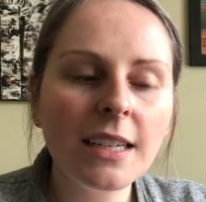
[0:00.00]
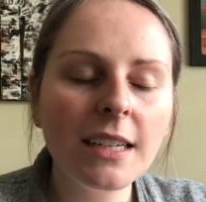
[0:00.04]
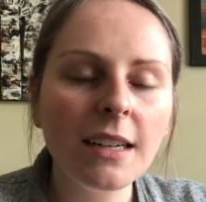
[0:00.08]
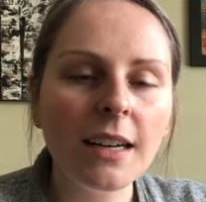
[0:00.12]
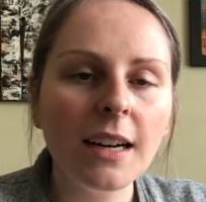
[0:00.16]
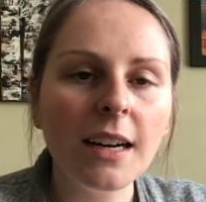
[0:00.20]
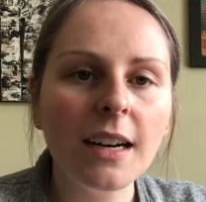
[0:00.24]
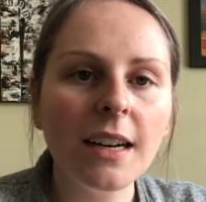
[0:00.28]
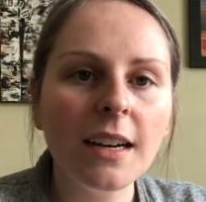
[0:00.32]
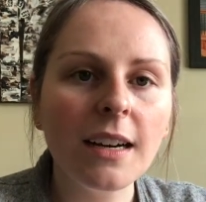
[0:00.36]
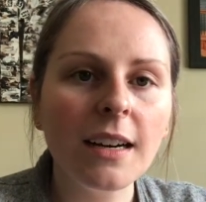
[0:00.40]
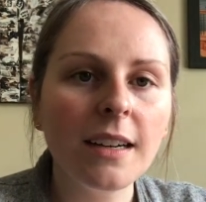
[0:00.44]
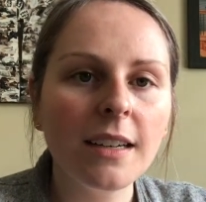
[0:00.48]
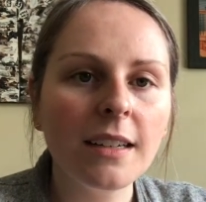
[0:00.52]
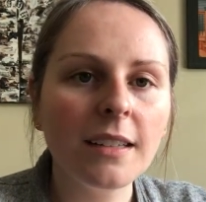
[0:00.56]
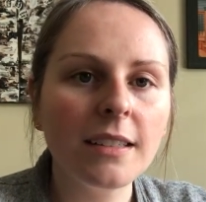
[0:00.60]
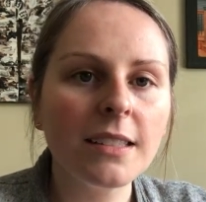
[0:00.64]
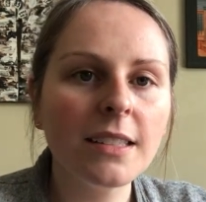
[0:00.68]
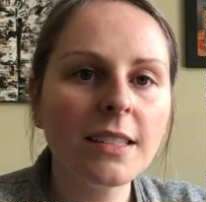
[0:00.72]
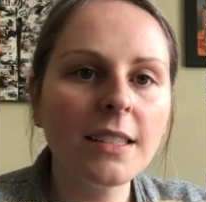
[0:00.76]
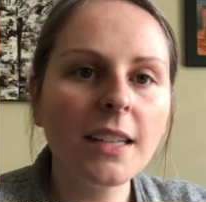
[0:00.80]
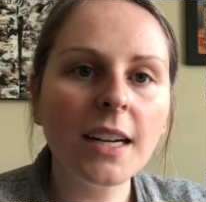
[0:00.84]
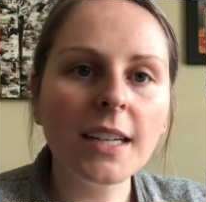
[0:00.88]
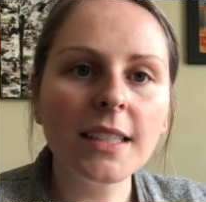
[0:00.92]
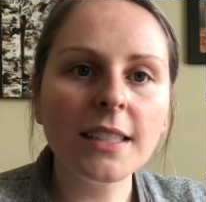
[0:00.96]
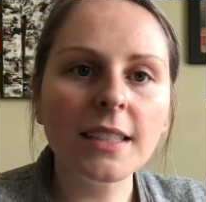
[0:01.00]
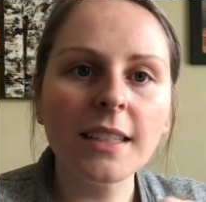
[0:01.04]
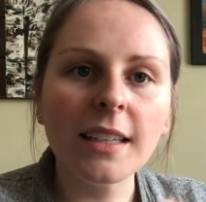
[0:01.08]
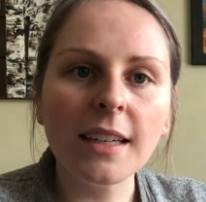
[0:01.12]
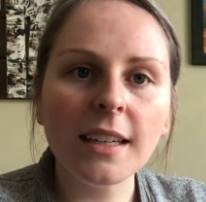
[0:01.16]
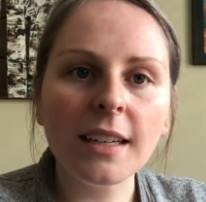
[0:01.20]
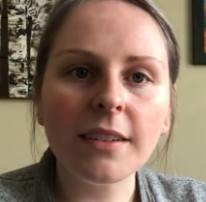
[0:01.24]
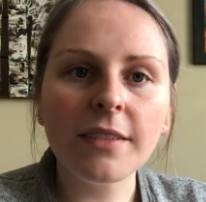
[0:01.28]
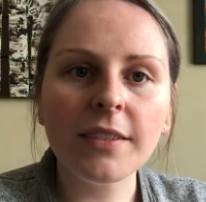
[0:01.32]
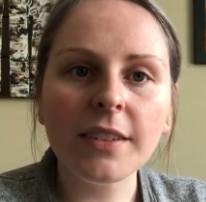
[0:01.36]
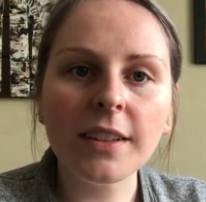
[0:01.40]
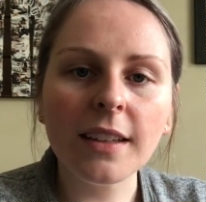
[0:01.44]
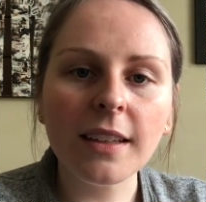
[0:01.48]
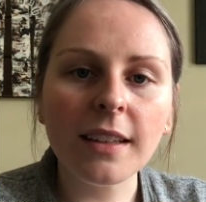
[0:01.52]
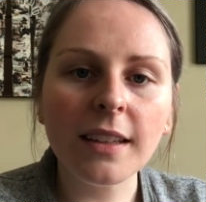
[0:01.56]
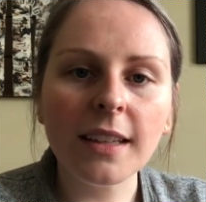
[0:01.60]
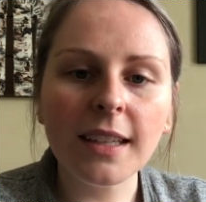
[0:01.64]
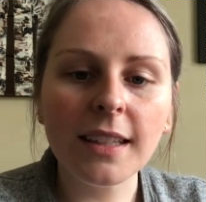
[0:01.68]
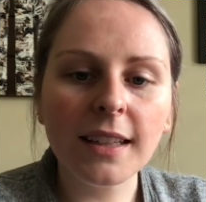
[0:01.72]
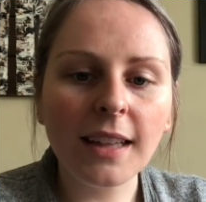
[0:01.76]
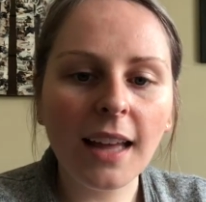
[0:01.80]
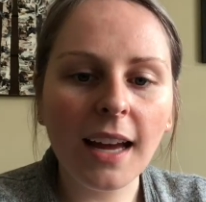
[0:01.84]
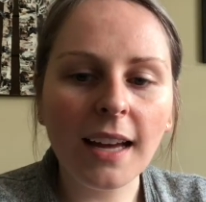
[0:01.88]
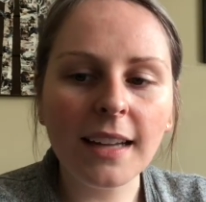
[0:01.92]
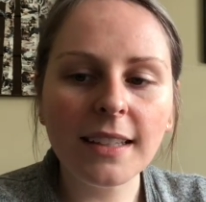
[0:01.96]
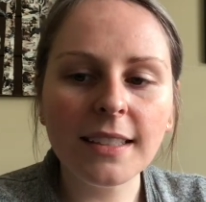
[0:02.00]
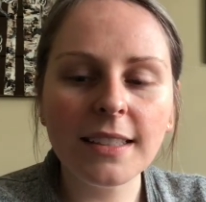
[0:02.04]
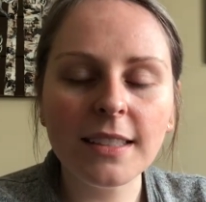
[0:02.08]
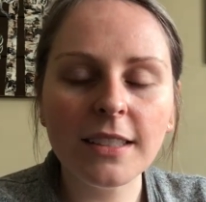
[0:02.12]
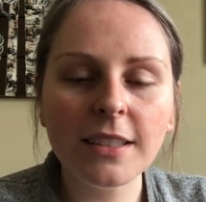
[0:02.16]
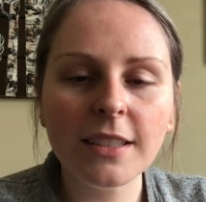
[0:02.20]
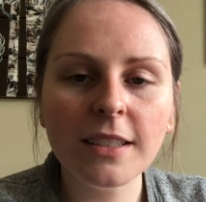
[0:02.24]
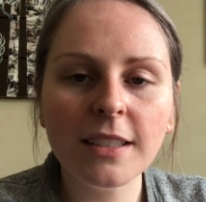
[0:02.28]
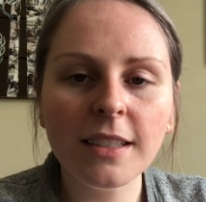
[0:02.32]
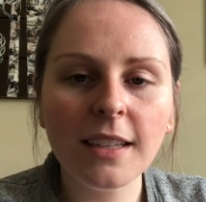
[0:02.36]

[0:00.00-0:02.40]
uh, sizing and everything like that